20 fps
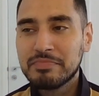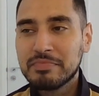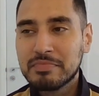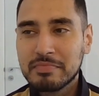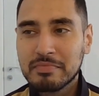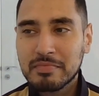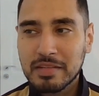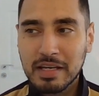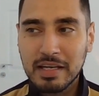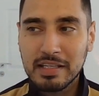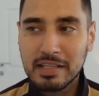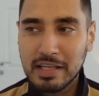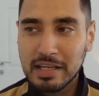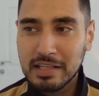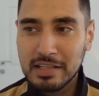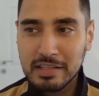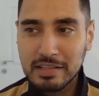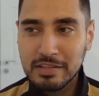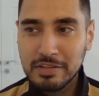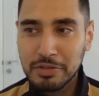And then, you
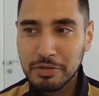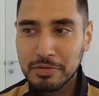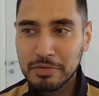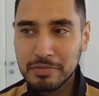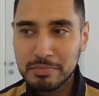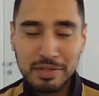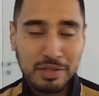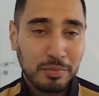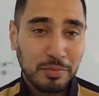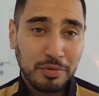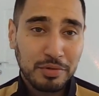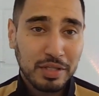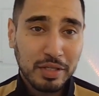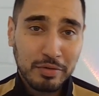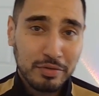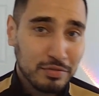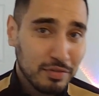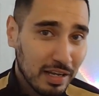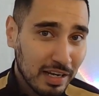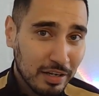know, Pinamonti was
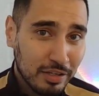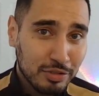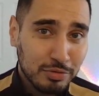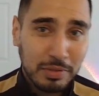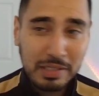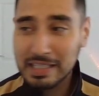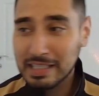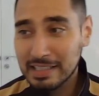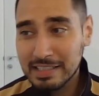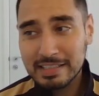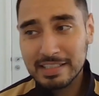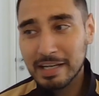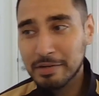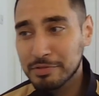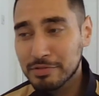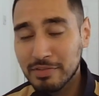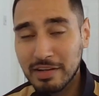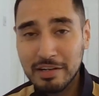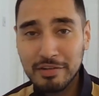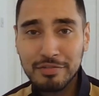value 20. This guy was
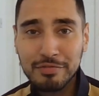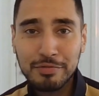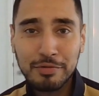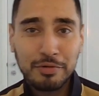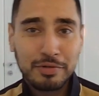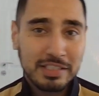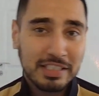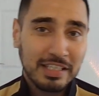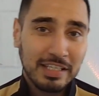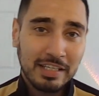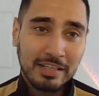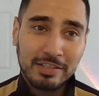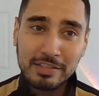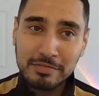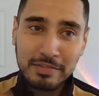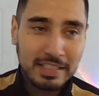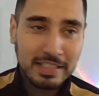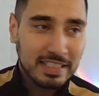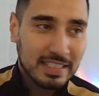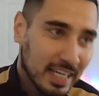value 40 because of
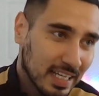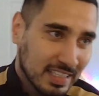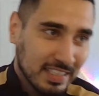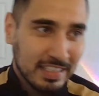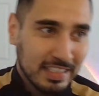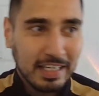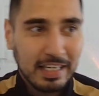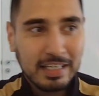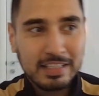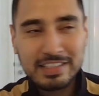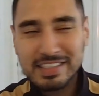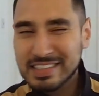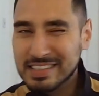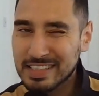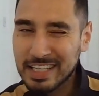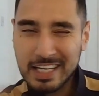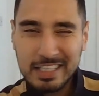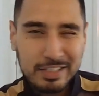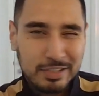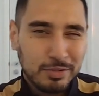aesthetics, his
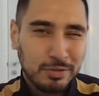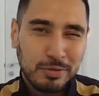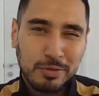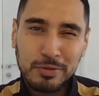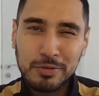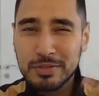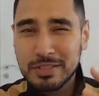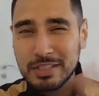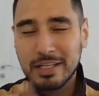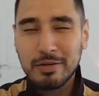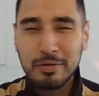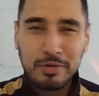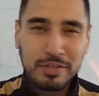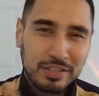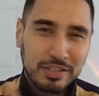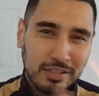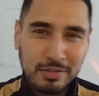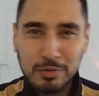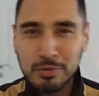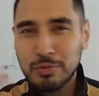tattoos. He looks
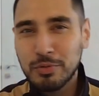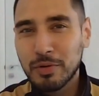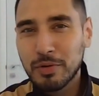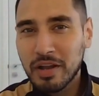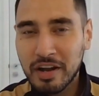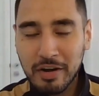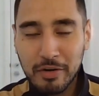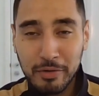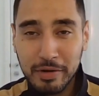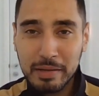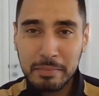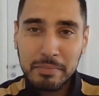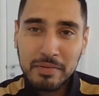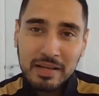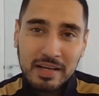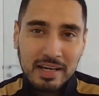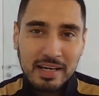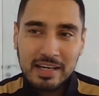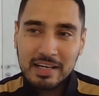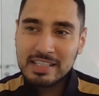cooler, or he
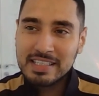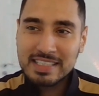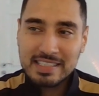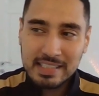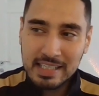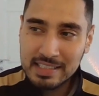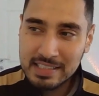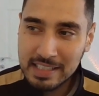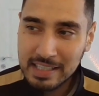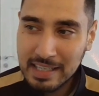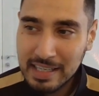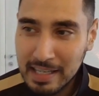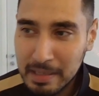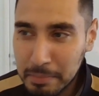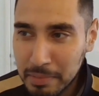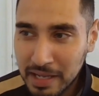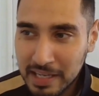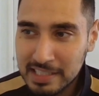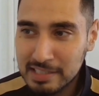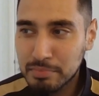aesthetically
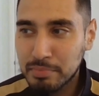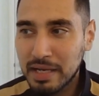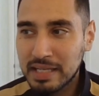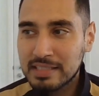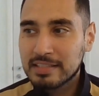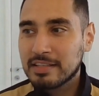plays better